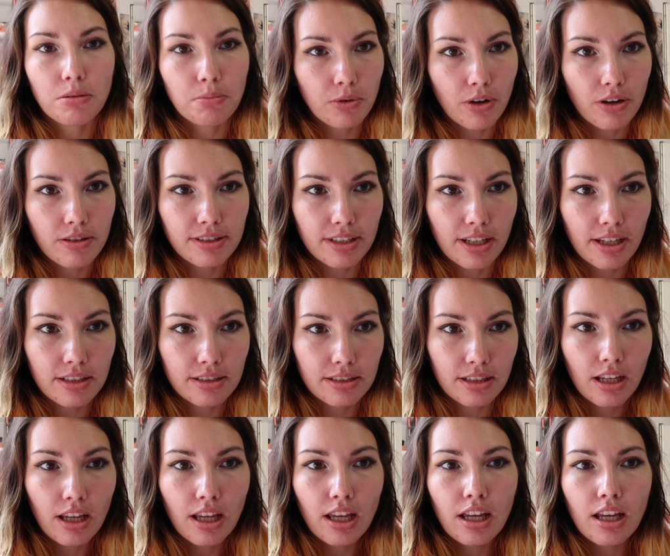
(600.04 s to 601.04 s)
the process
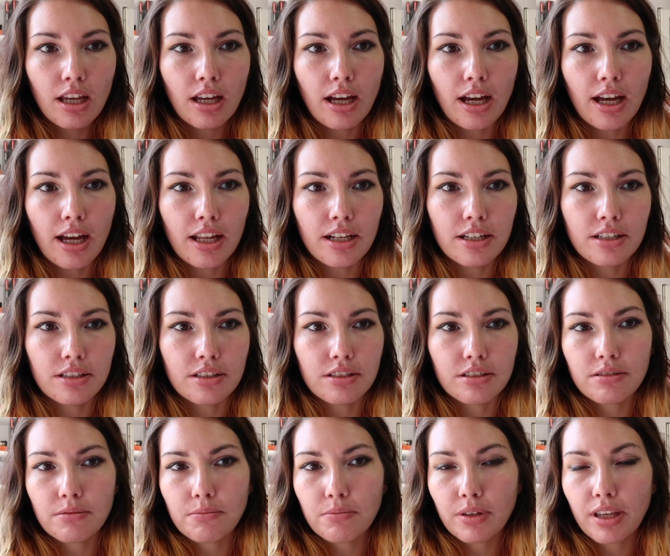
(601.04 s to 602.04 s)

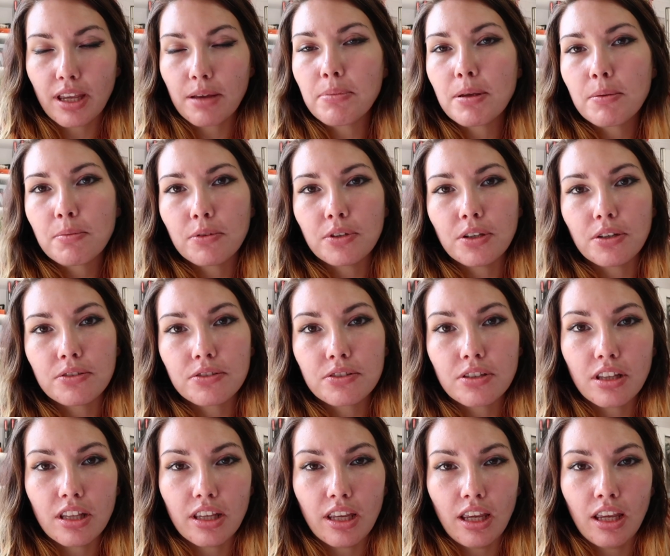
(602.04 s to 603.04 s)
and get people used
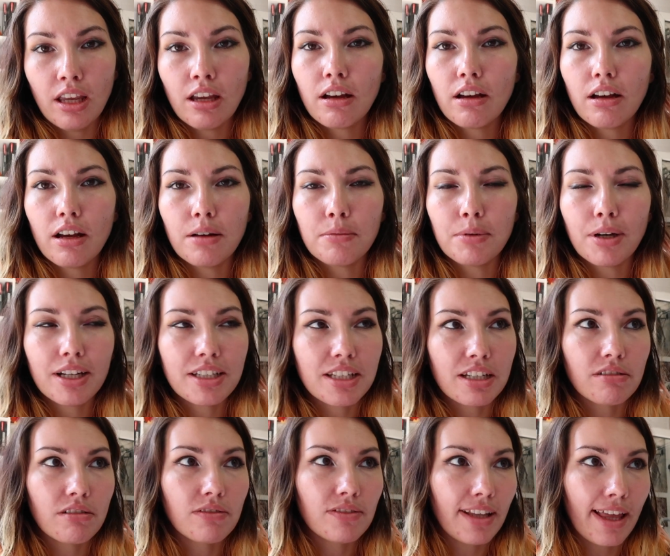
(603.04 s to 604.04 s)
to the
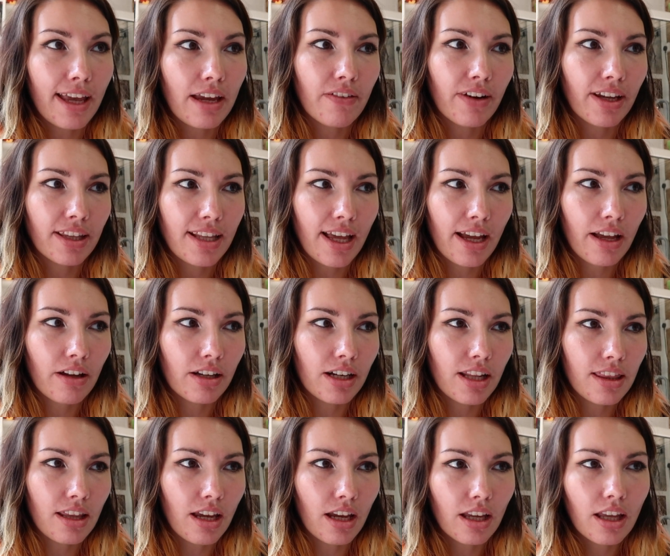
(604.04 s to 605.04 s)
idea of layering and that kind
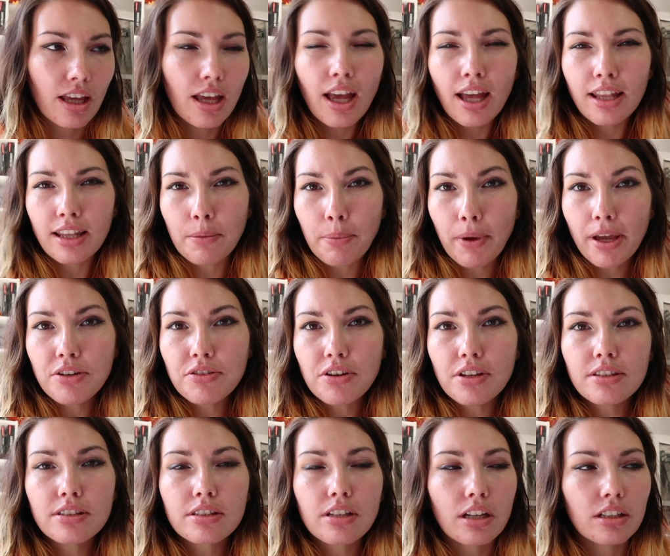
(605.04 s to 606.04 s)
of thing. Now,
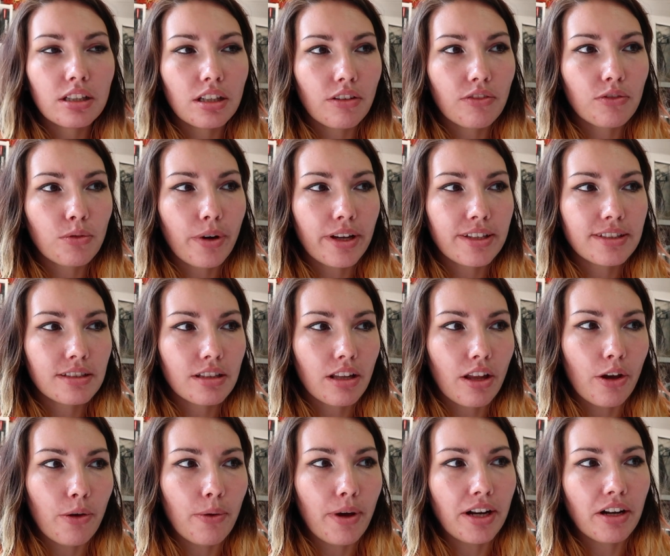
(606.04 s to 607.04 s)
Patreon started off quite
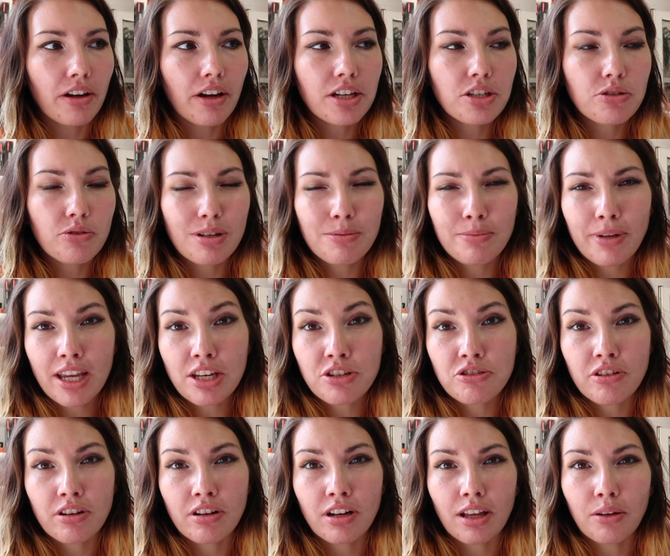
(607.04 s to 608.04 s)
slow, and I joined
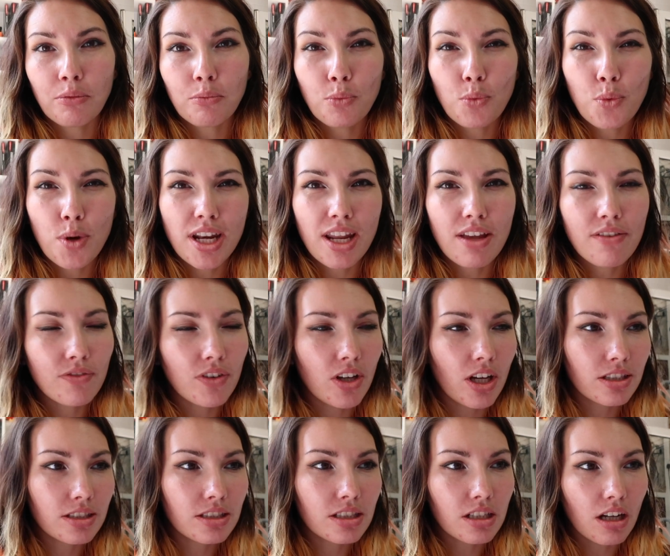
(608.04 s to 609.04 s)
Patreon like when it
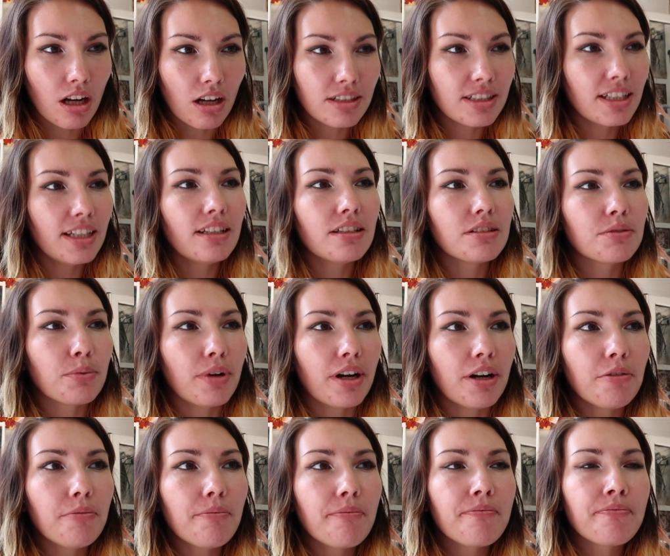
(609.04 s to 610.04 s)
first started as
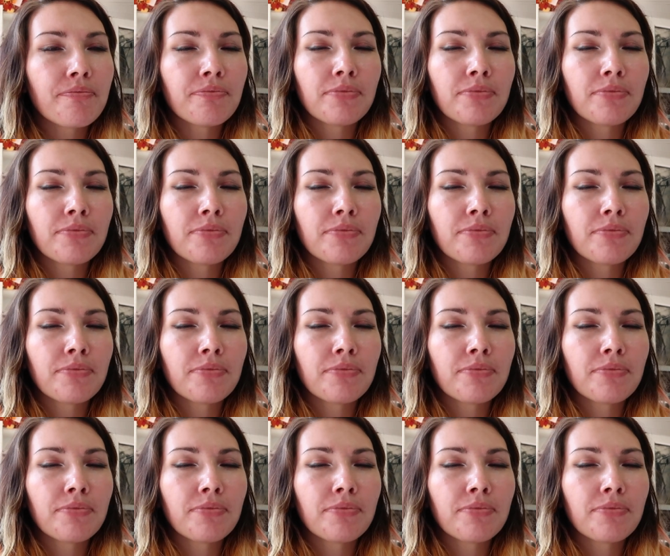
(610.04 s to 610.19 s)
well.